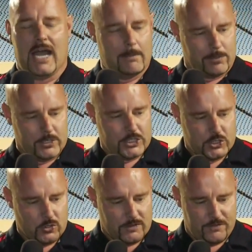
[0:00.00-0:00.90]
I'm pretty
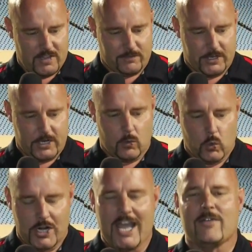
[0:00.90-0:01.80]
sure the faithful here
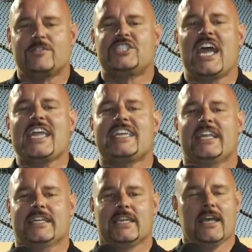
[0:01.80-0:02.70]
would have taken
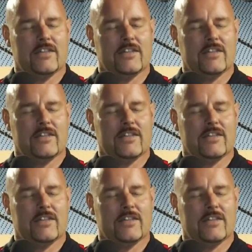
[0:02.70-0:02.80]
it.